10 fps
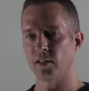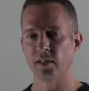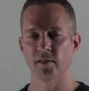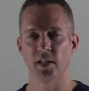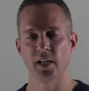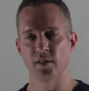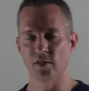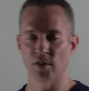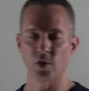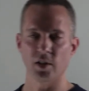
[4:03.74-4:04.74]
these things, you
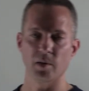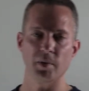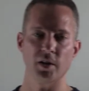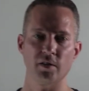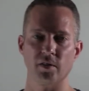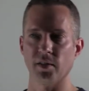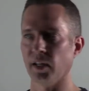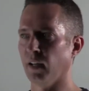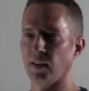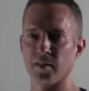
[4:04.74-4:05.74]
start looking in the mirror and you start saying,
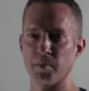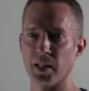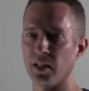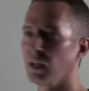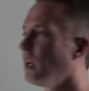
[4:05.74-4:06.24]
hey, that's me.